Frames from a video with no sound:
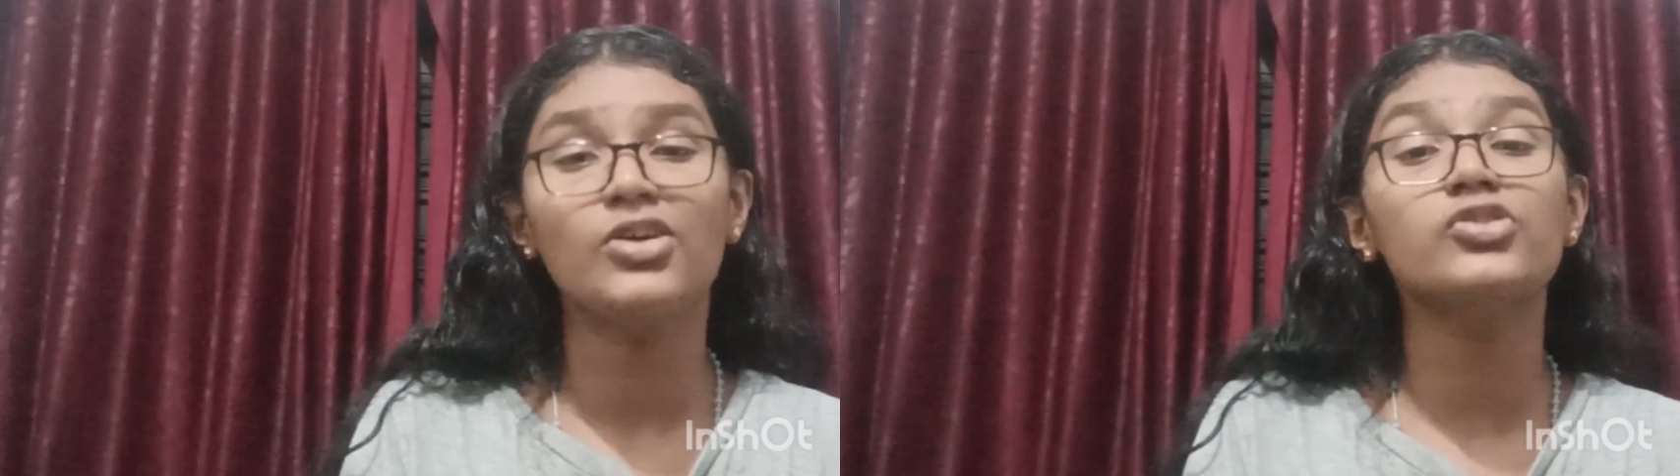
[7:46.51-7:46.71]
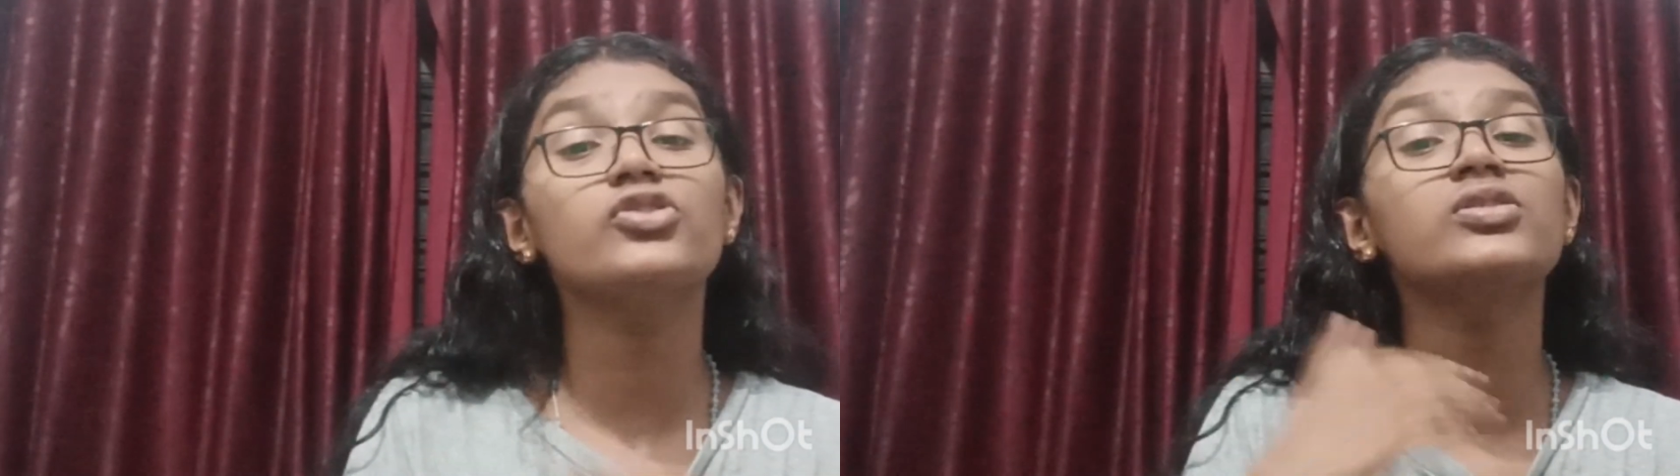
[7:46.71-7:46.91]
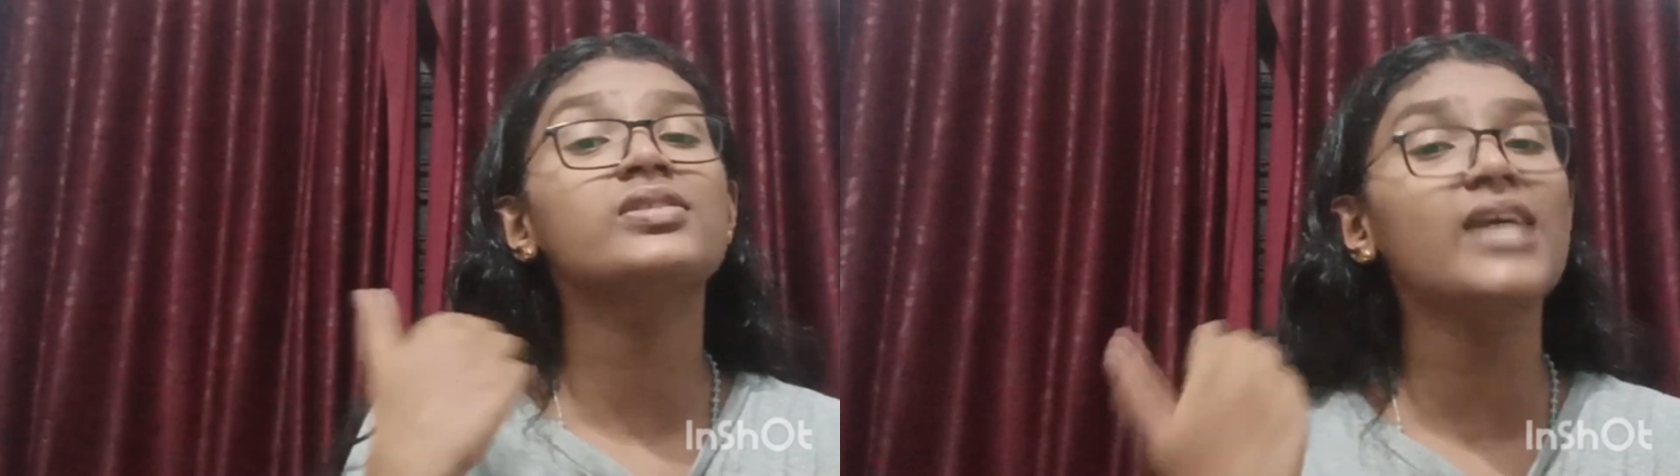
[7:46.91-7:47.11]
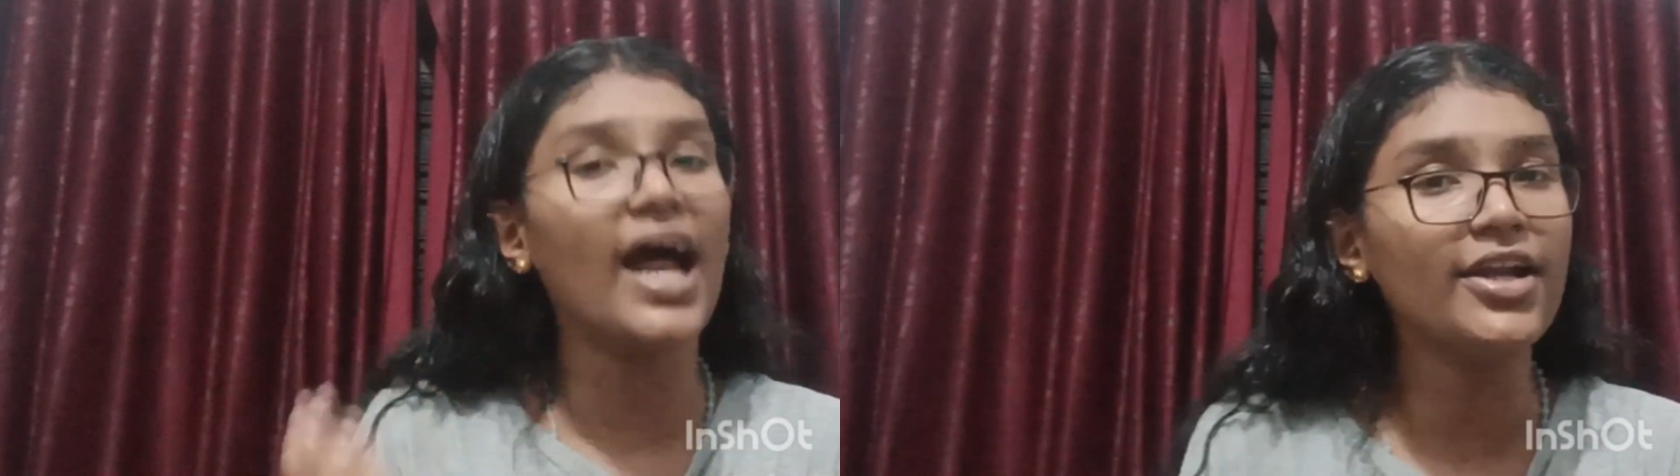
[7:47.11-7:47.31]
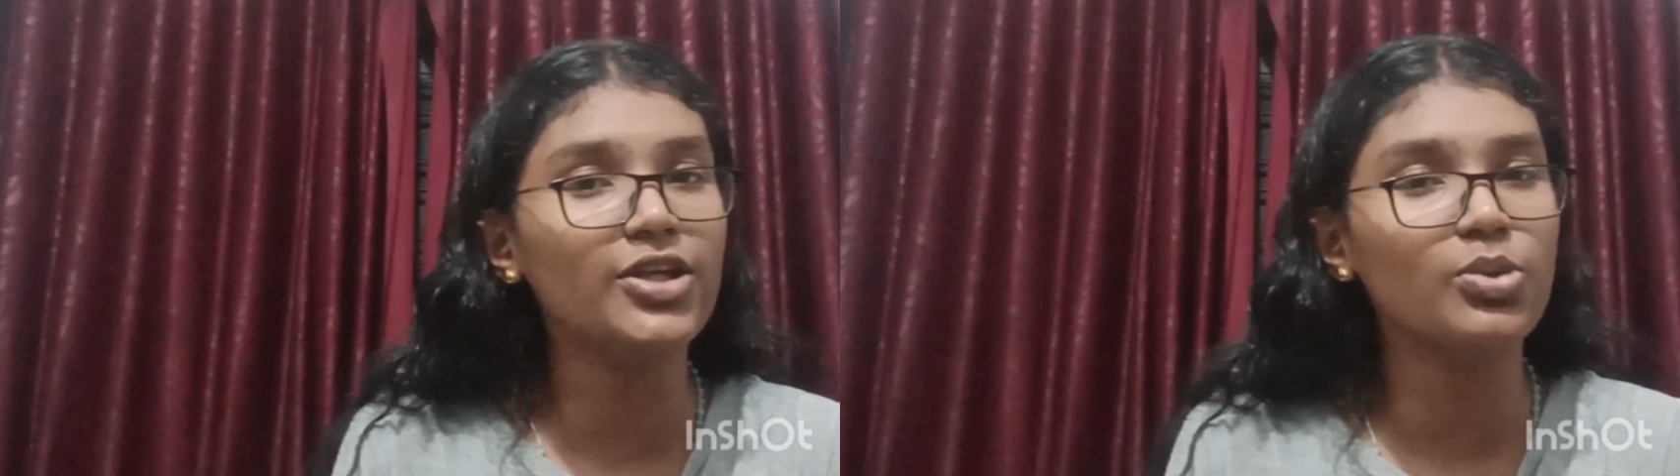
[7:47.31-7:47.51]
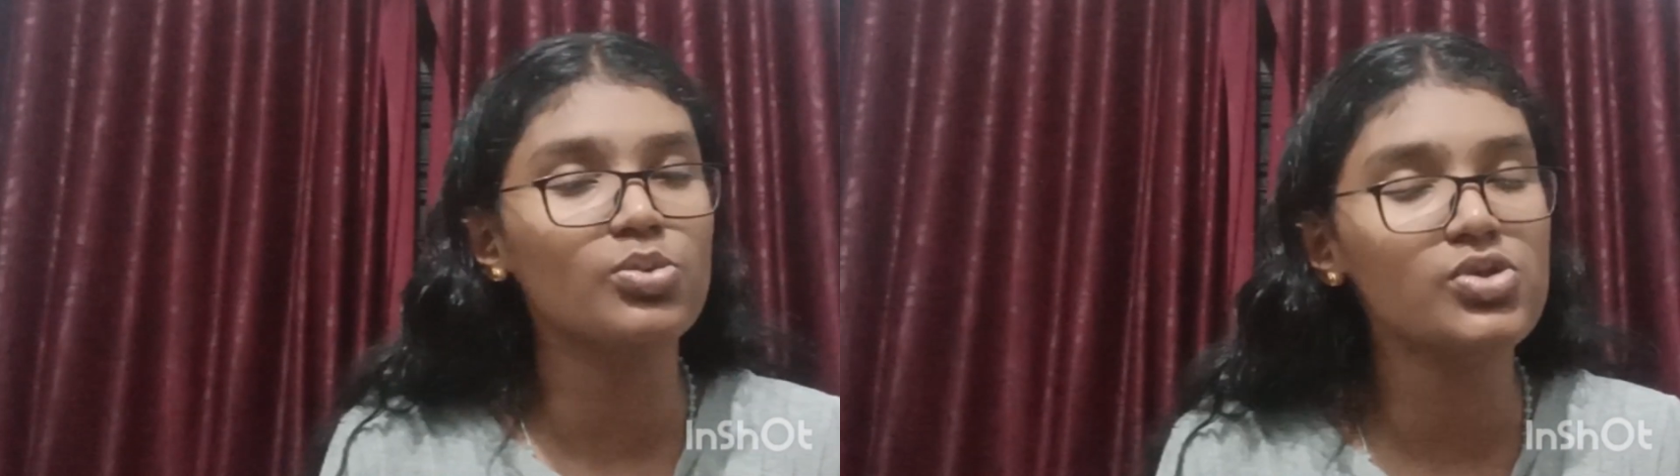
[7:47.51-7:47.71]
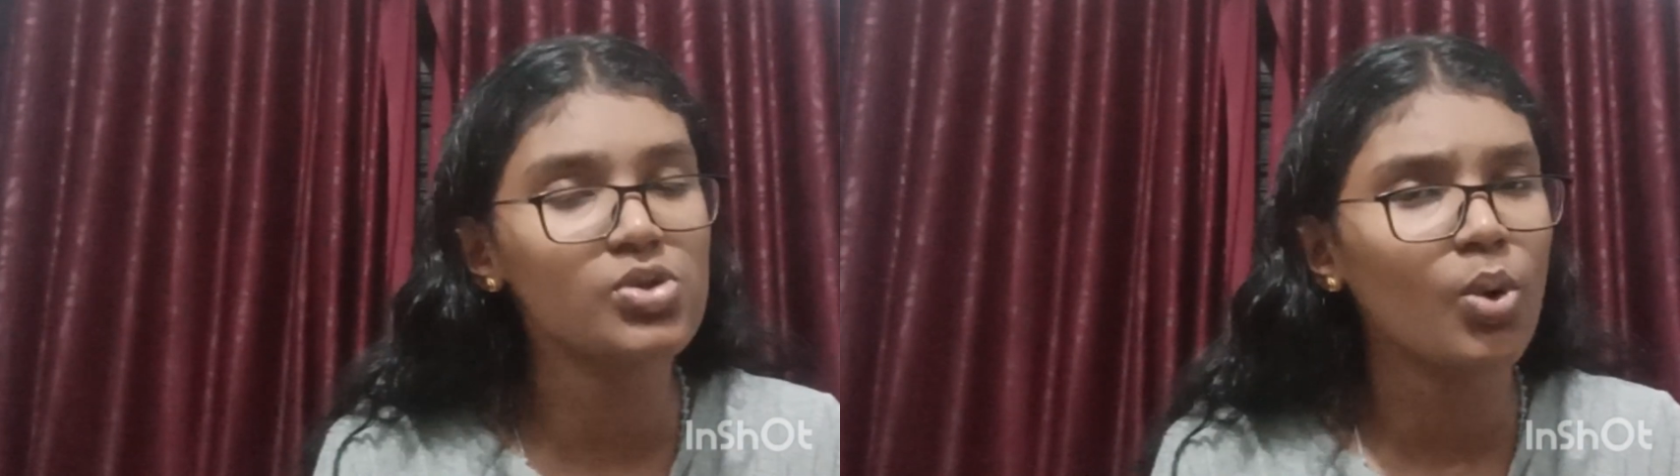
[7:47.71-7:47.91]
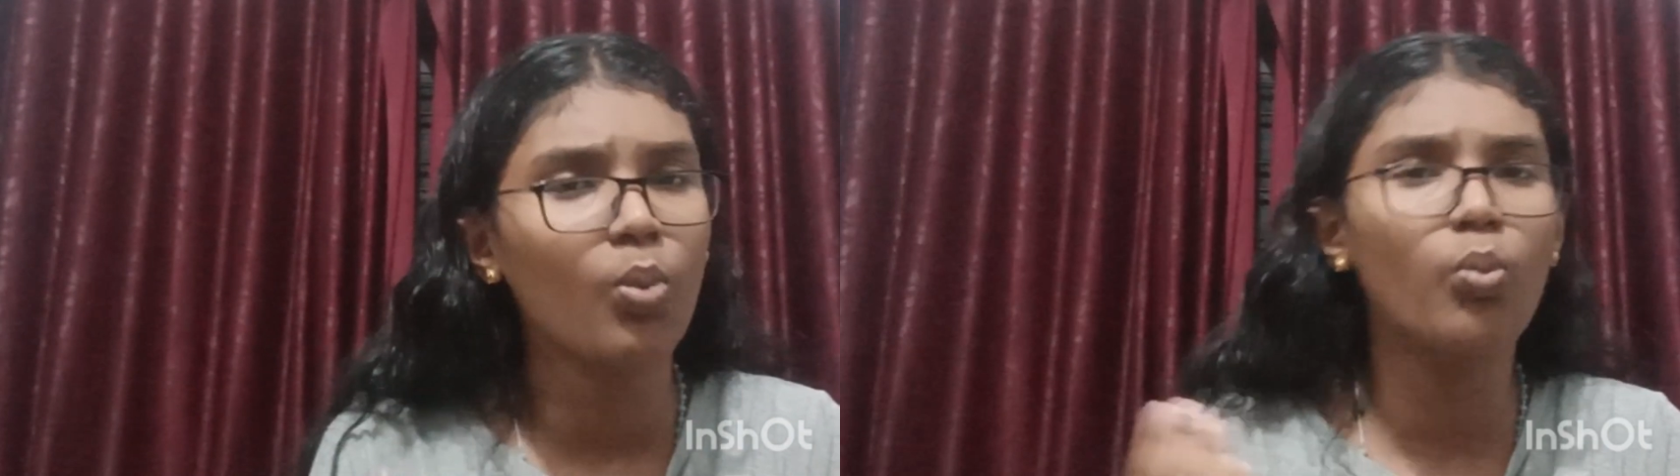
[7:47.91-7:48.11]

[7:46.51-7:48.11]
So sand dunes,